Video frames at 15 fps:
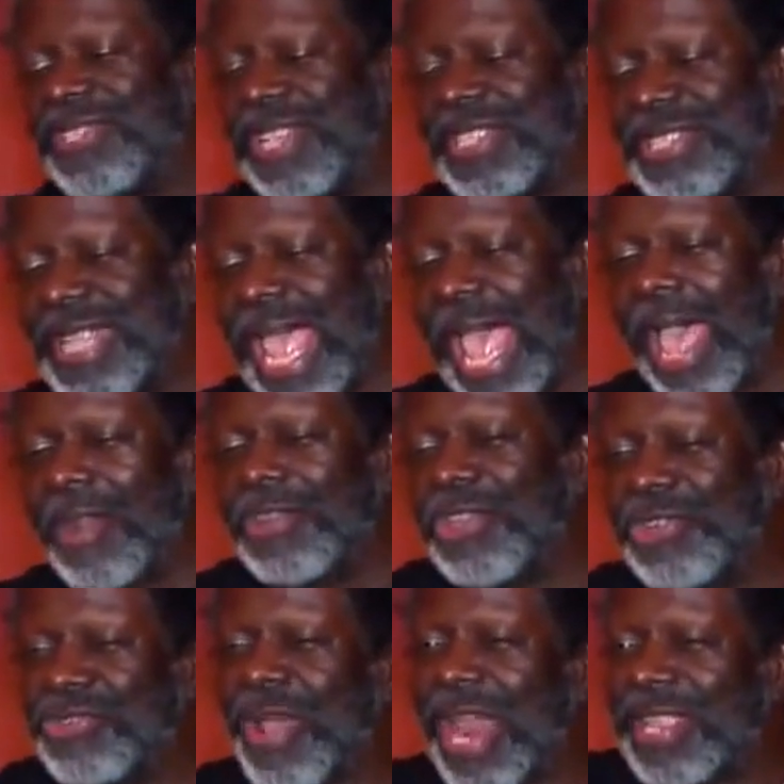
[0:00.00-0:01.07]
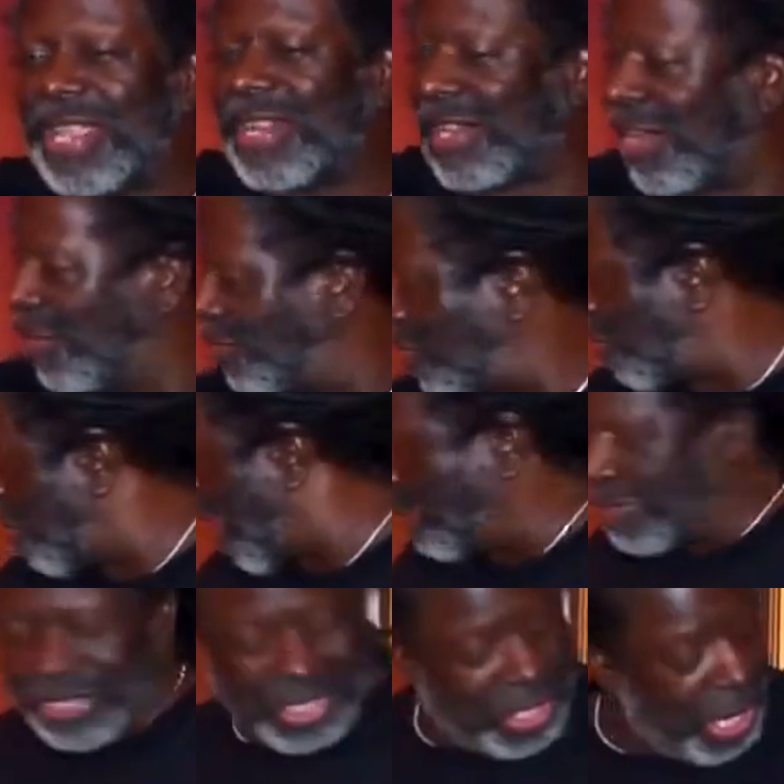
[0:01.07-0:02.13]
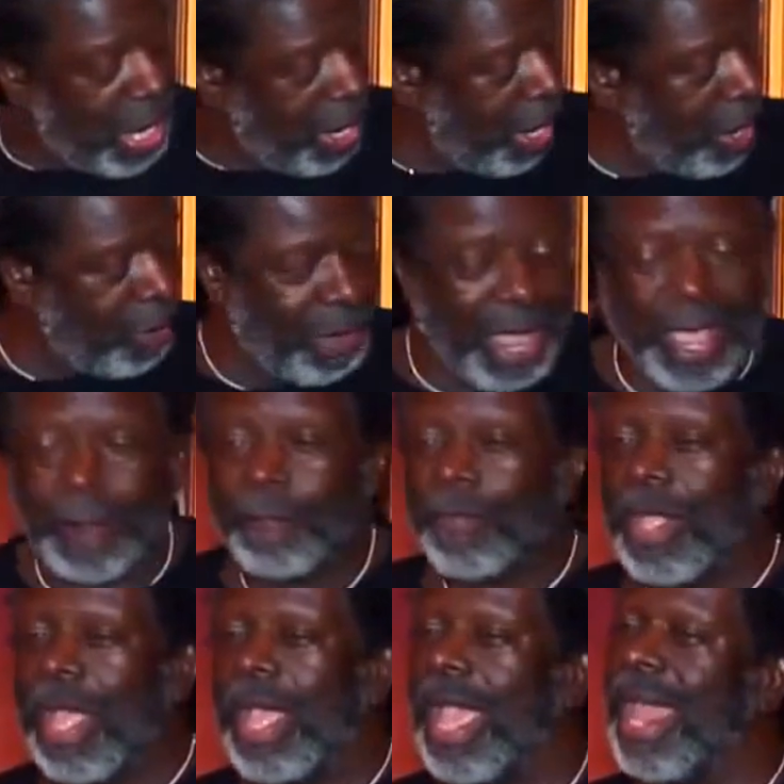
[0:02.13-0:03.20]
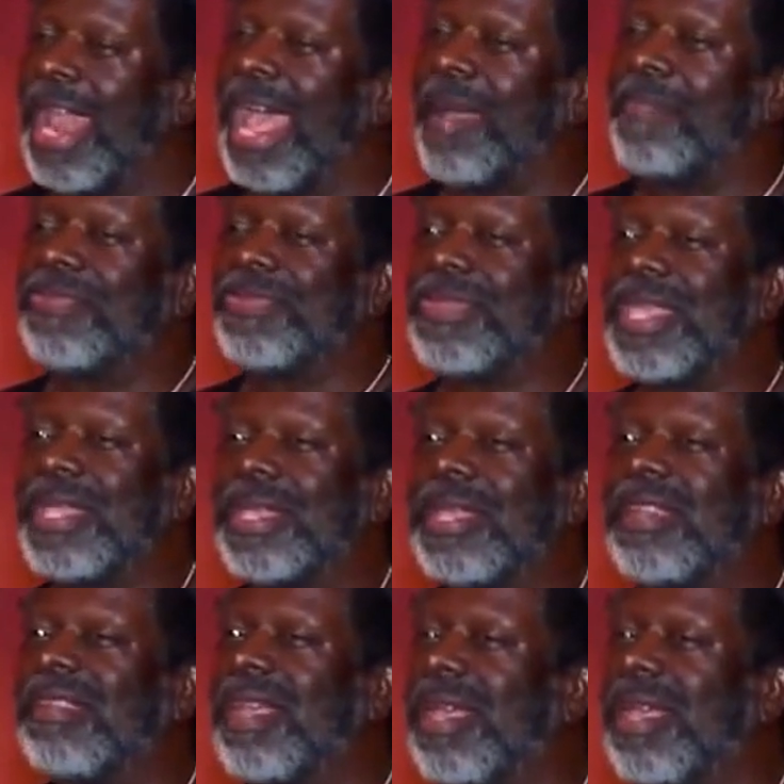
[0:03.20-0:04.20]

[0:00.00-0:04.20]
sits down, trying to get close to Baba's chair, right? And I'm thinking,